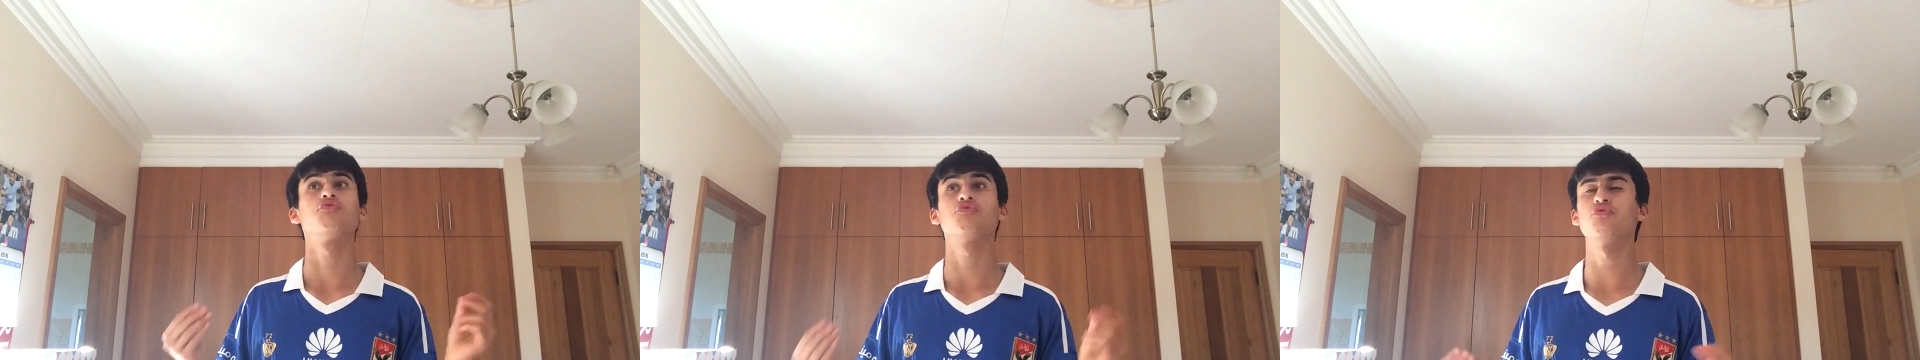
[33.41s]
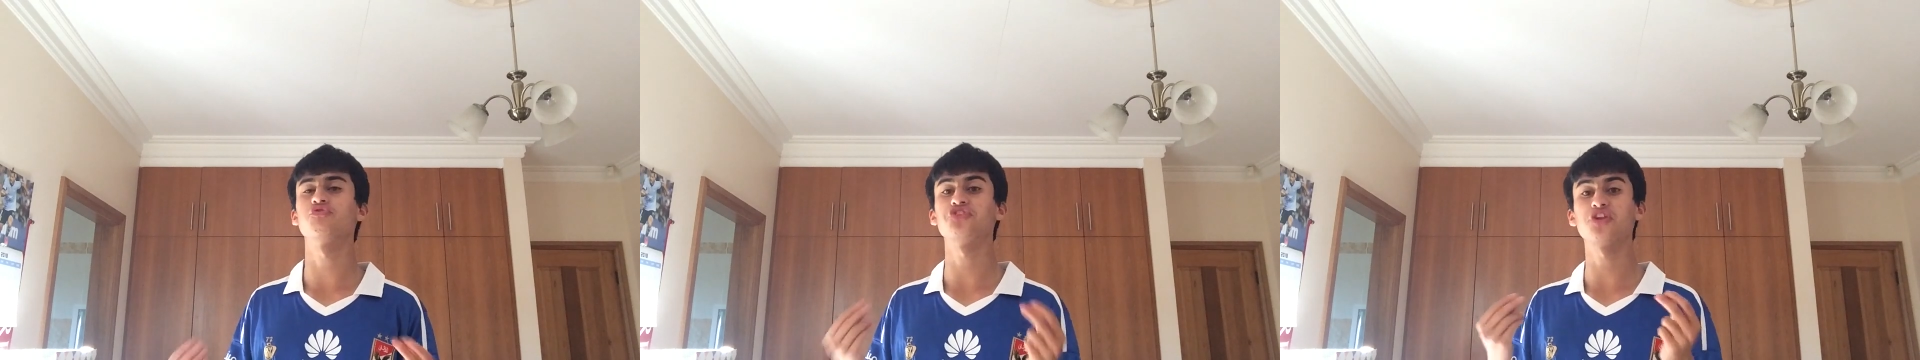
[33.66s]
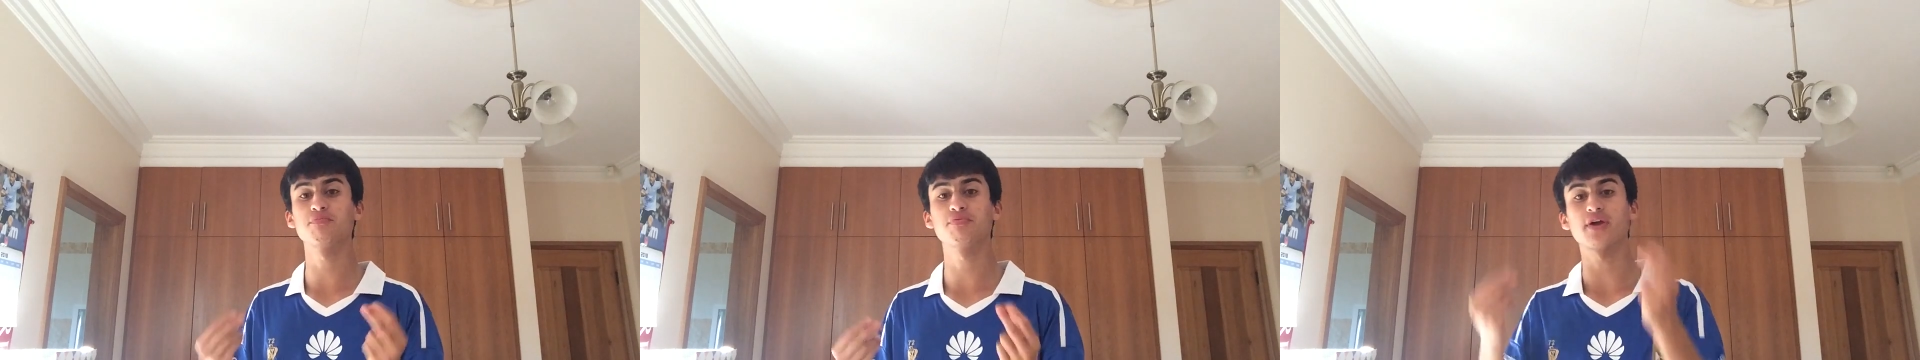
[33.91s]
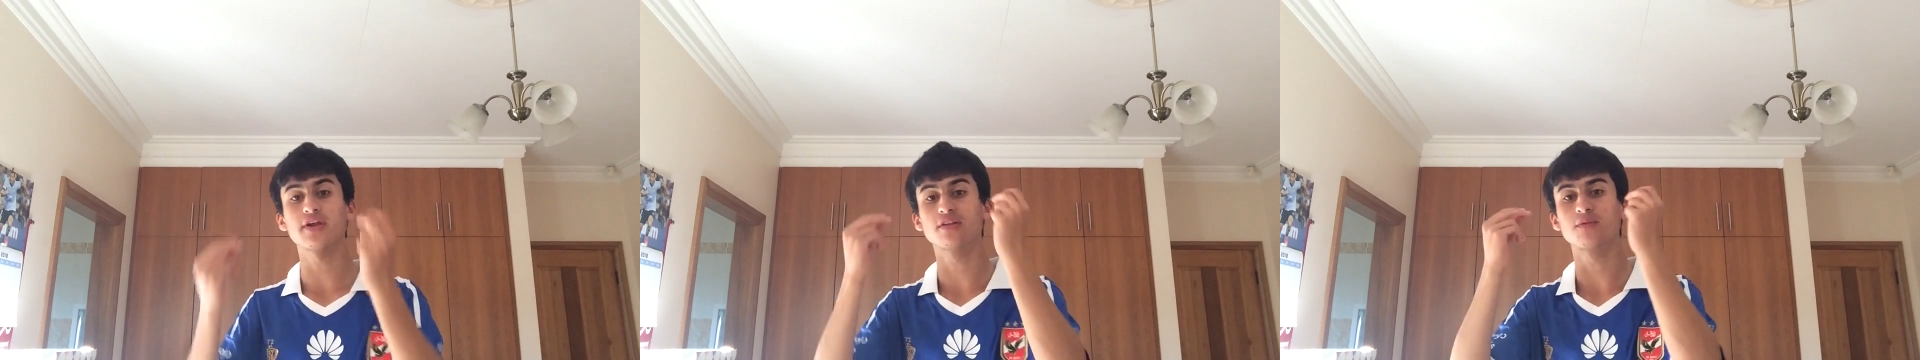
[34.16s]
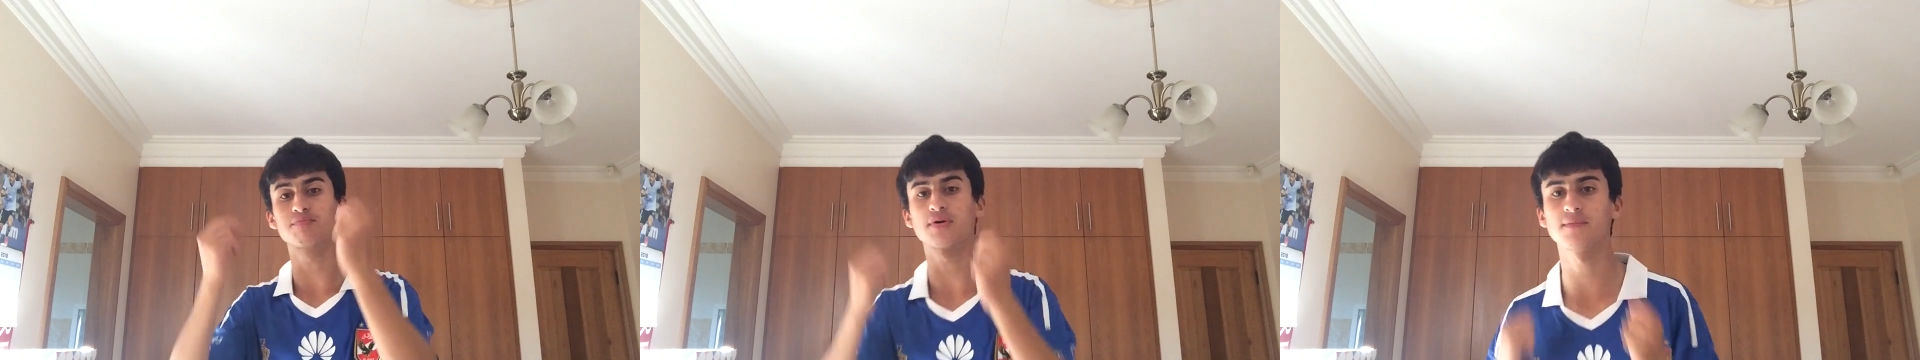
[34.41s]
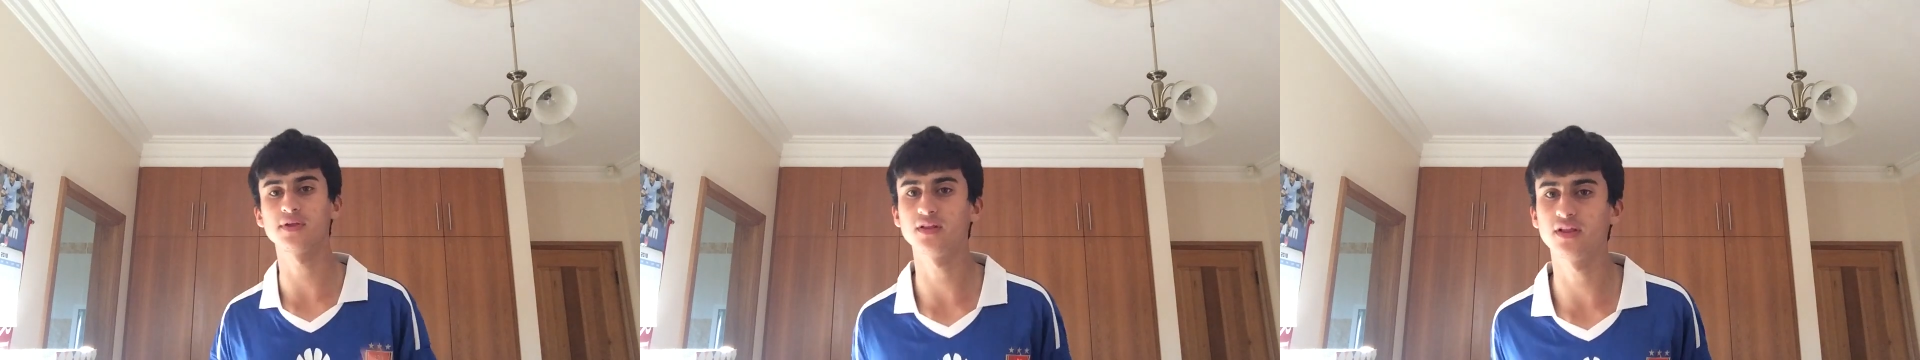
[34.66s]
to celebrate the
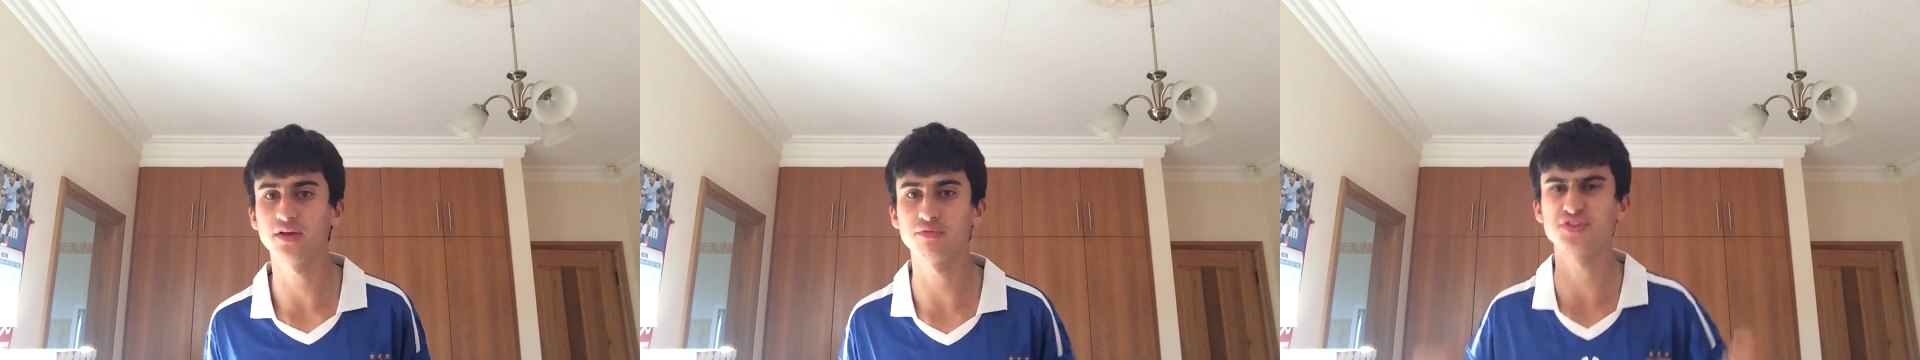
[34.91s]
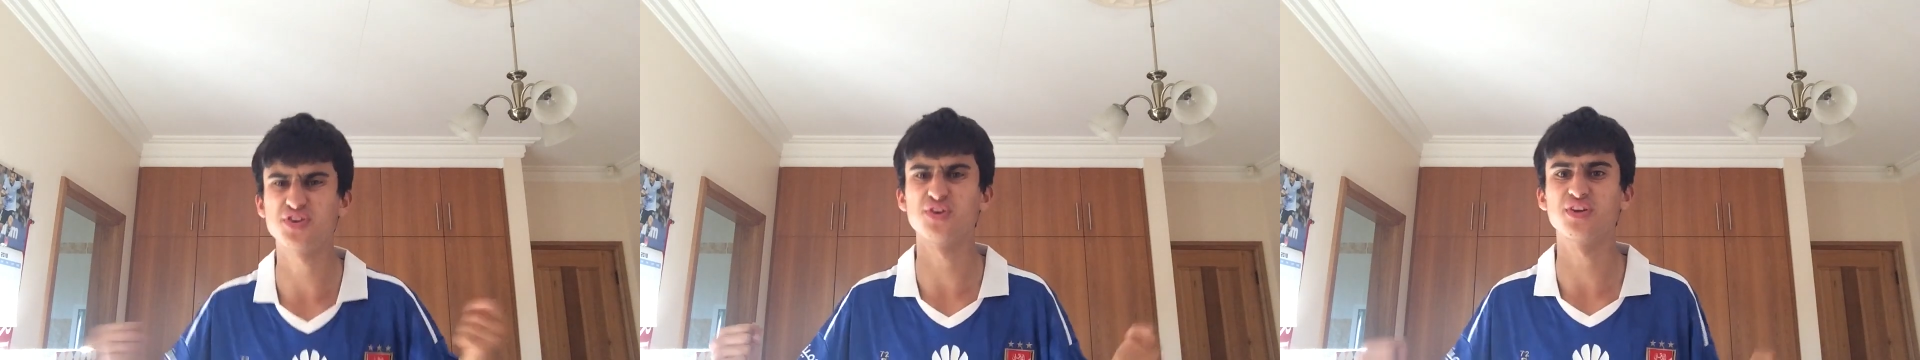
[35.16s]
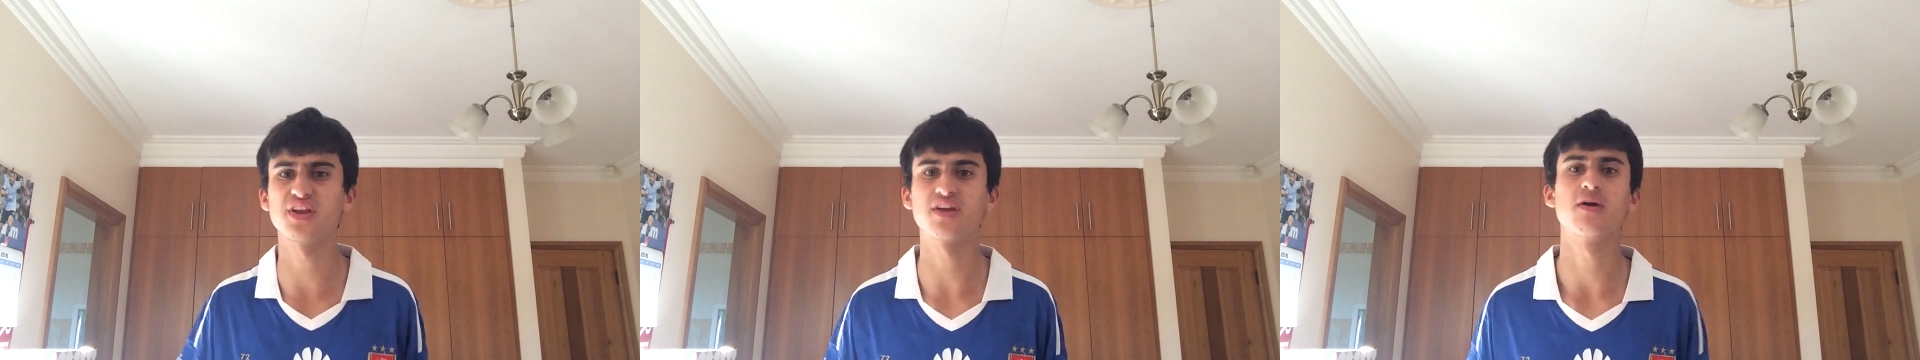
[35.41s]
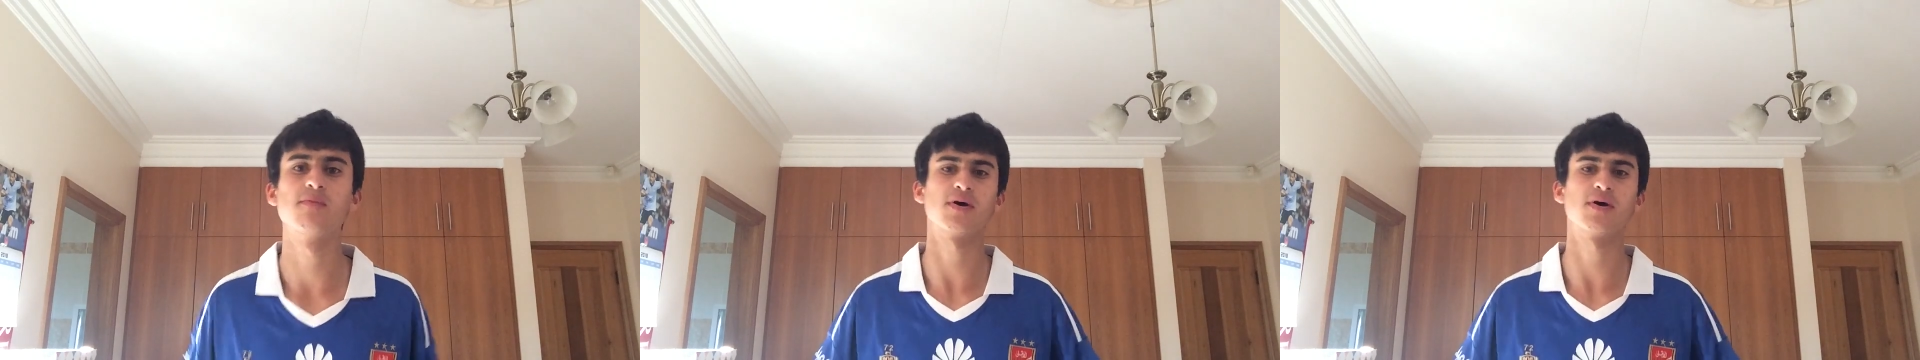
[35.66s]
Premier League returning